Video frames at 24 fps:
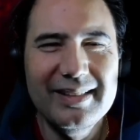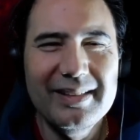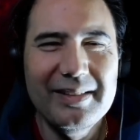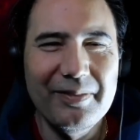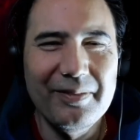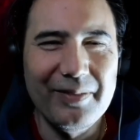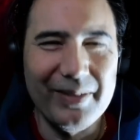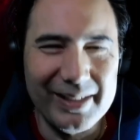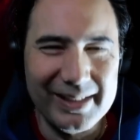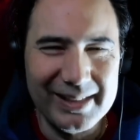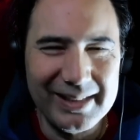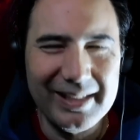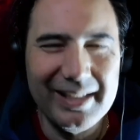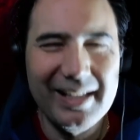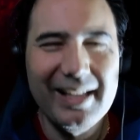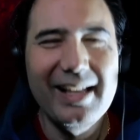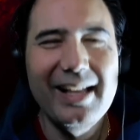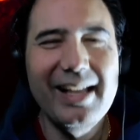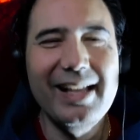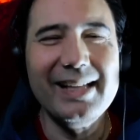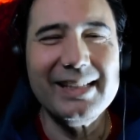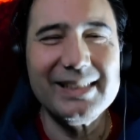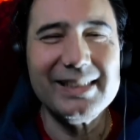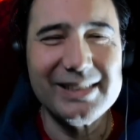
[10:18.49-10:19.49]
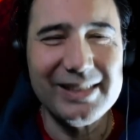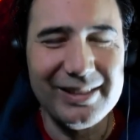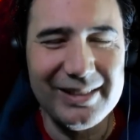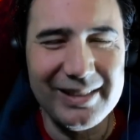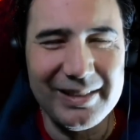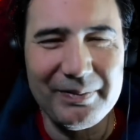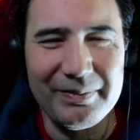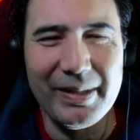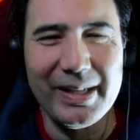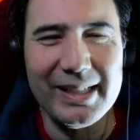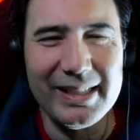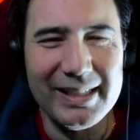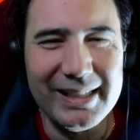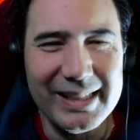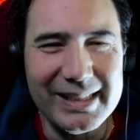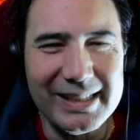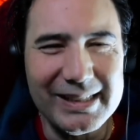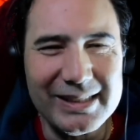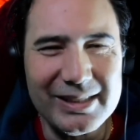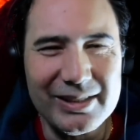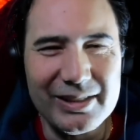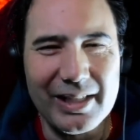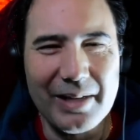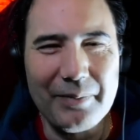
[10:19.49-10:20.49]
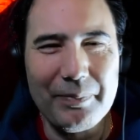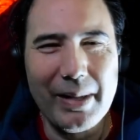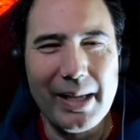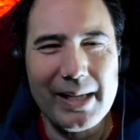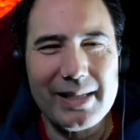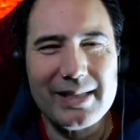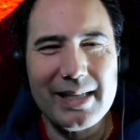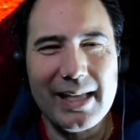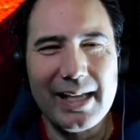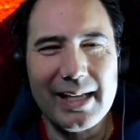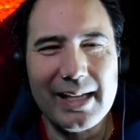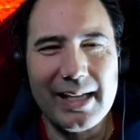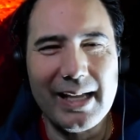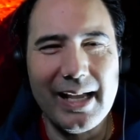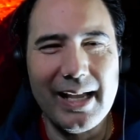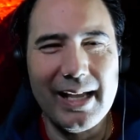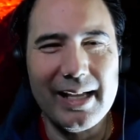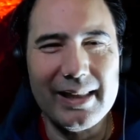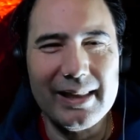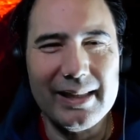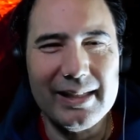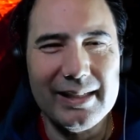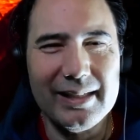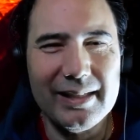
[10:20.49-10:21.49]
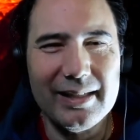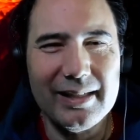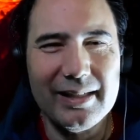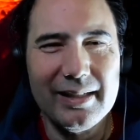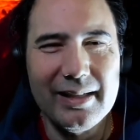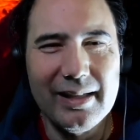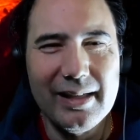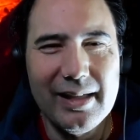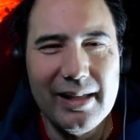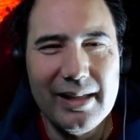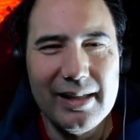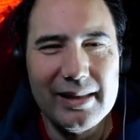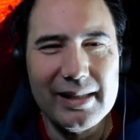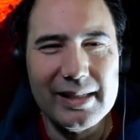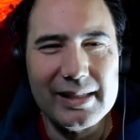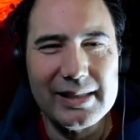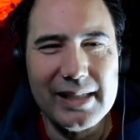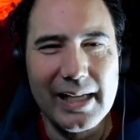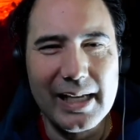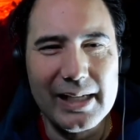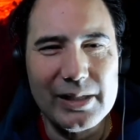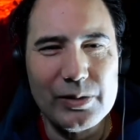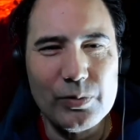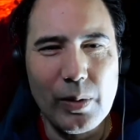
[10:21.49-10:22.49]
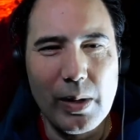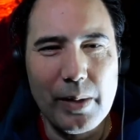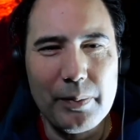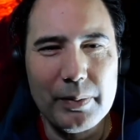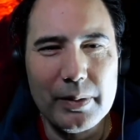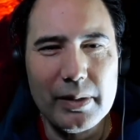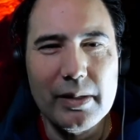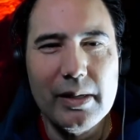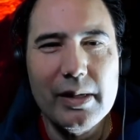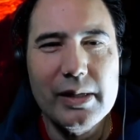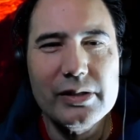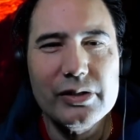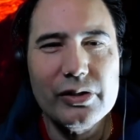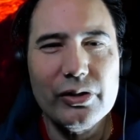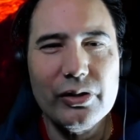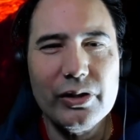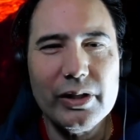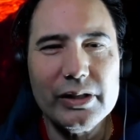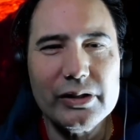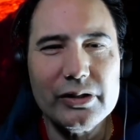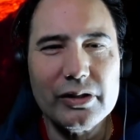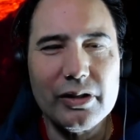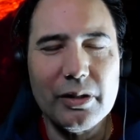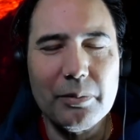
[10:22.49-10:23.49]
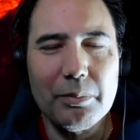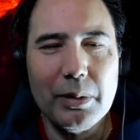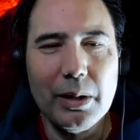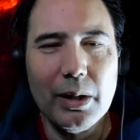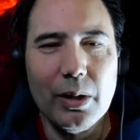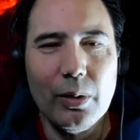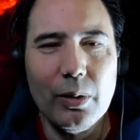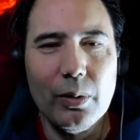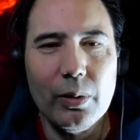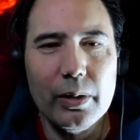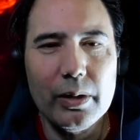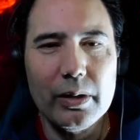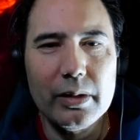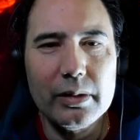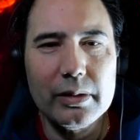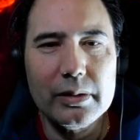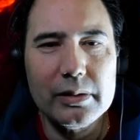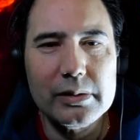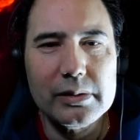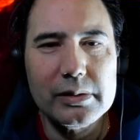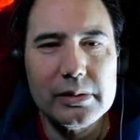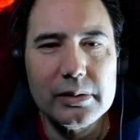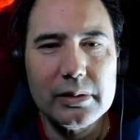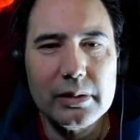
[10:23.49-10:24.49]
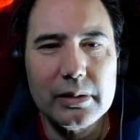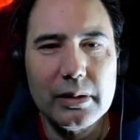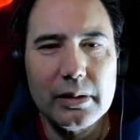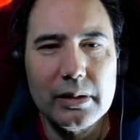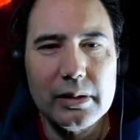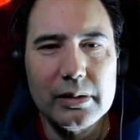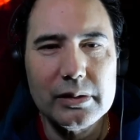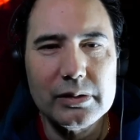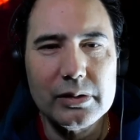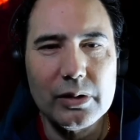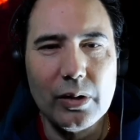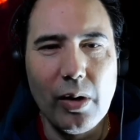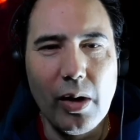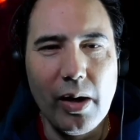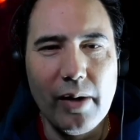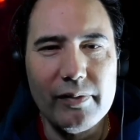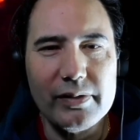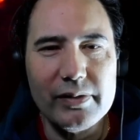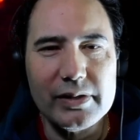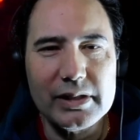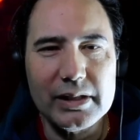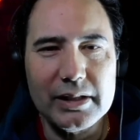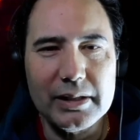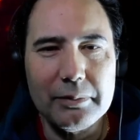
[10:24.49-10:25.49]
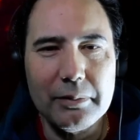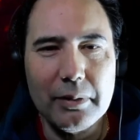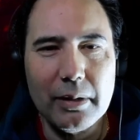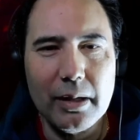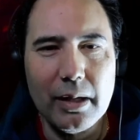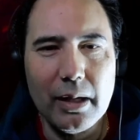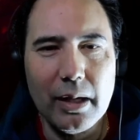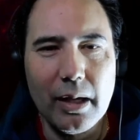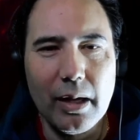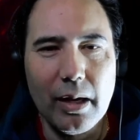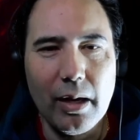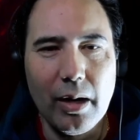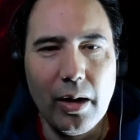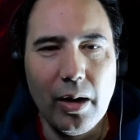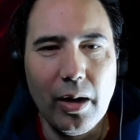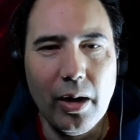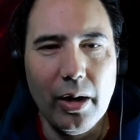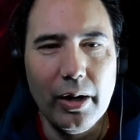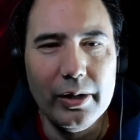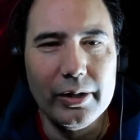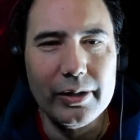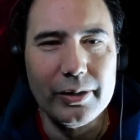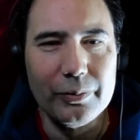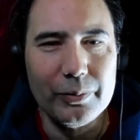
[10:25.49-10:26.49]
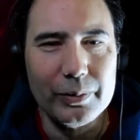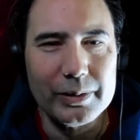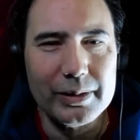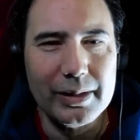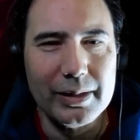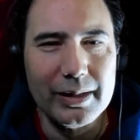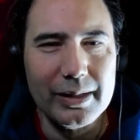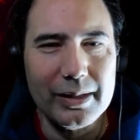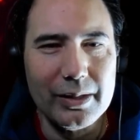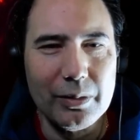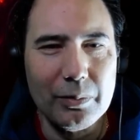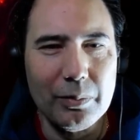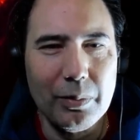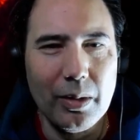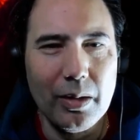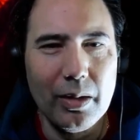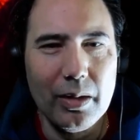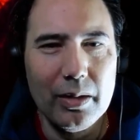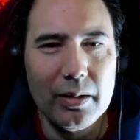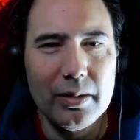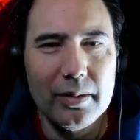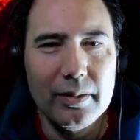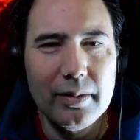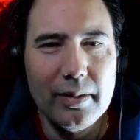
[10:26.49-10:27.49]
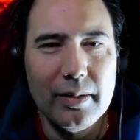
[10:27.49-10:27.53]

But it certainly made it easy to get past that guy, the side swiper. So these are the blowers. So obviously harder with the little ball.